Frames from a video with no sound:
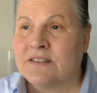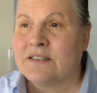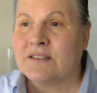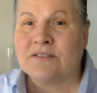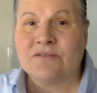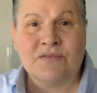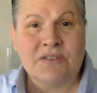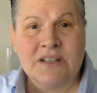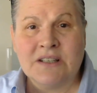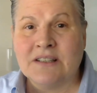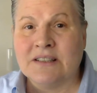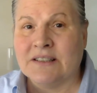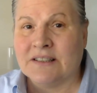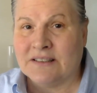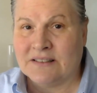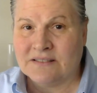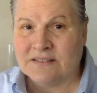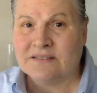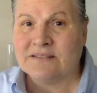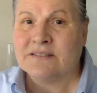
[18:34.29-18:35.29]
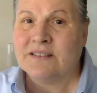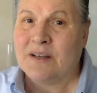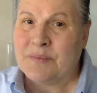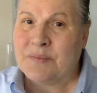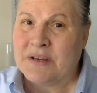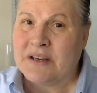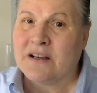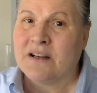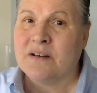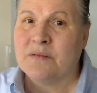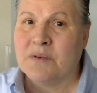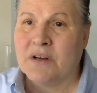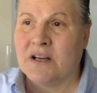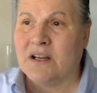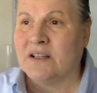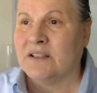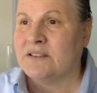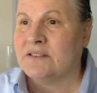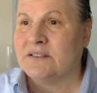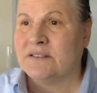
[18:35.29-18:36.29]
really, I mean, come
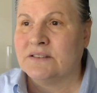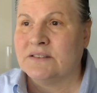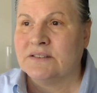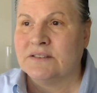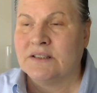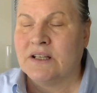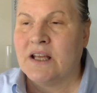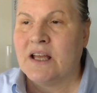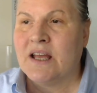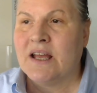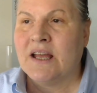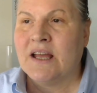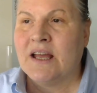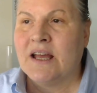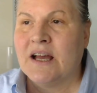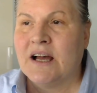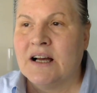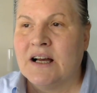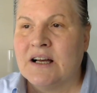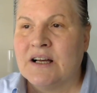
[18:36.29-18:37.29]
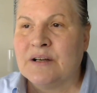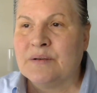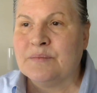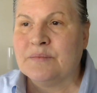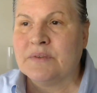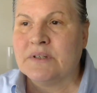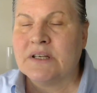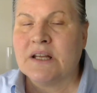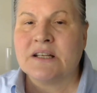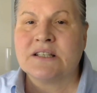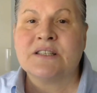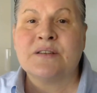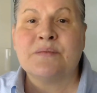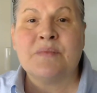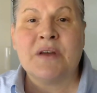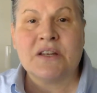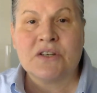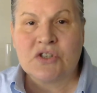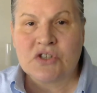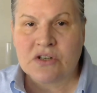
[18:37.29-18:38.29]
on. Not to
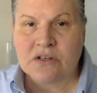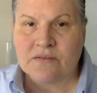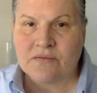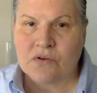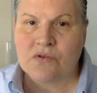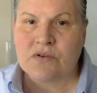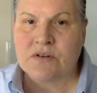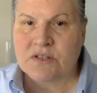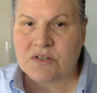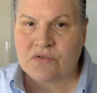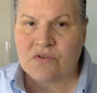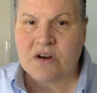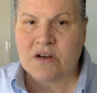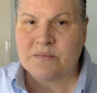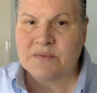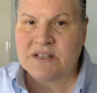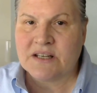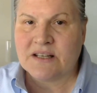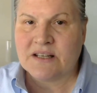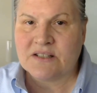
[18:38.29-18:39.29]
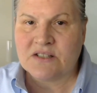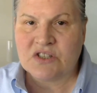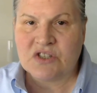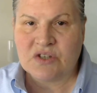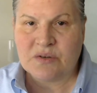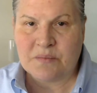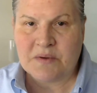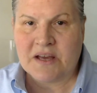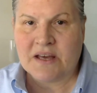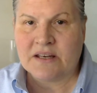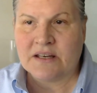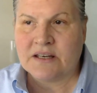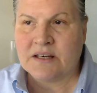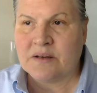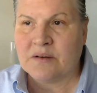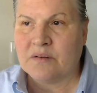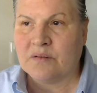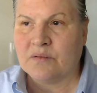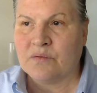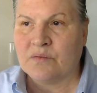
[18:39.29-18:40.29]
mention, of course, crimes against
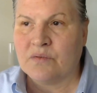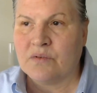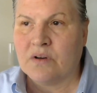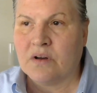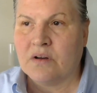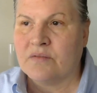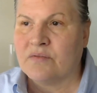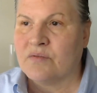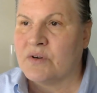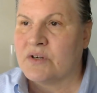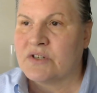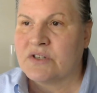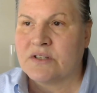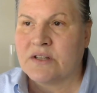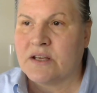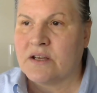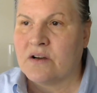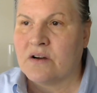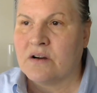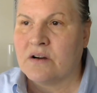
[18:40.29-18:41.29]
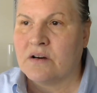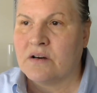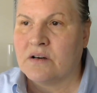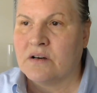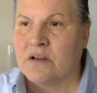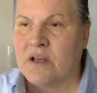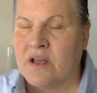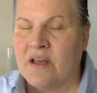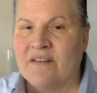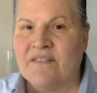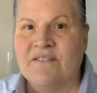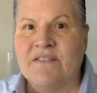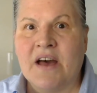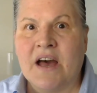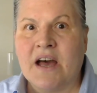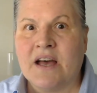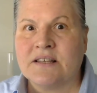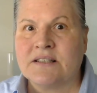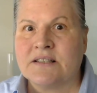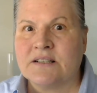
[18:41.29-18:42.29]
humanity, of which they are
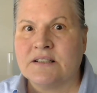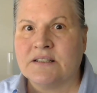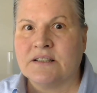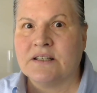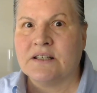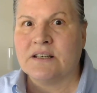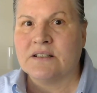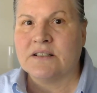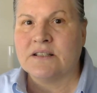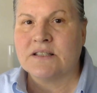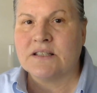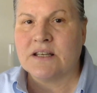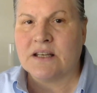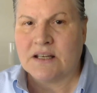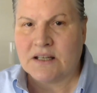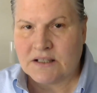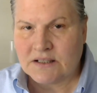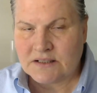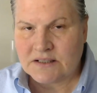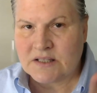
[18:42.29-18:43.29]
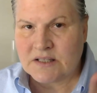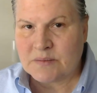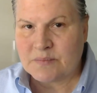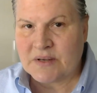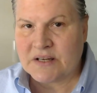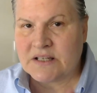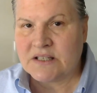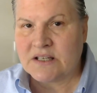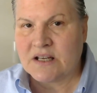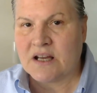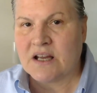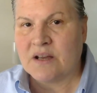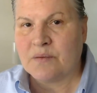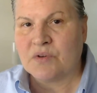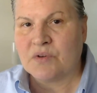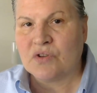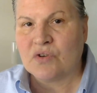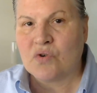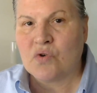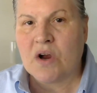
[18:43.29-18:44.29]
vastly guilty. Spend time
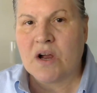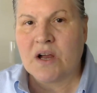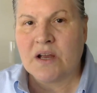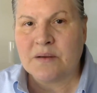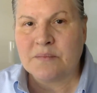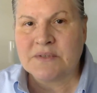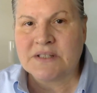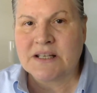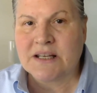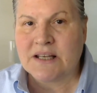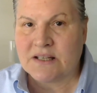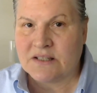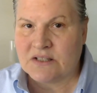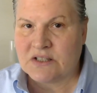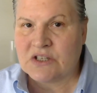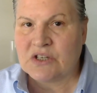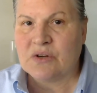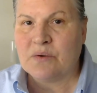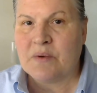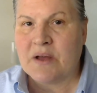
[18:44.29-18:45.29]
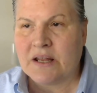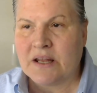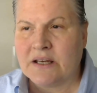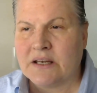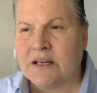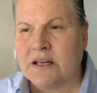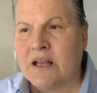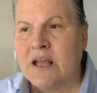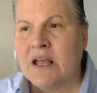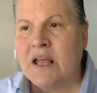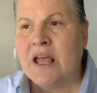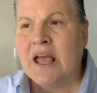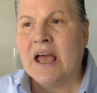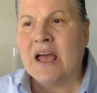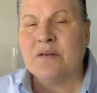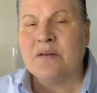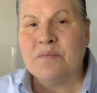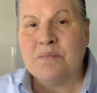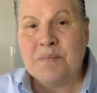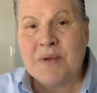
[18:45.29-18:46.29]
with crimes against humanity.
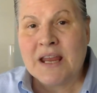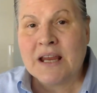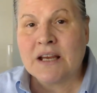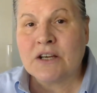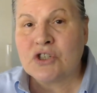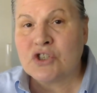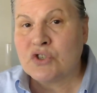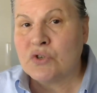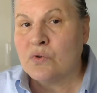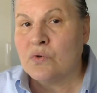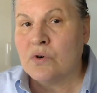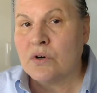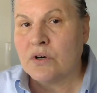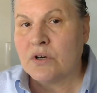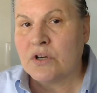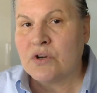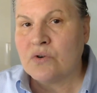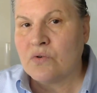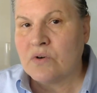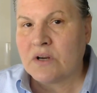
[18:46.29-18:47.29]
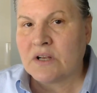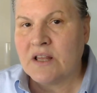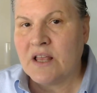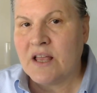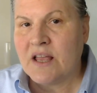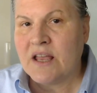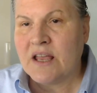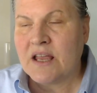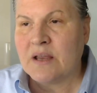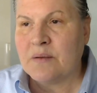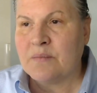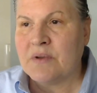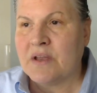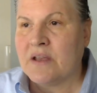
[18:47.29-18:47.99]
And make sure your claim,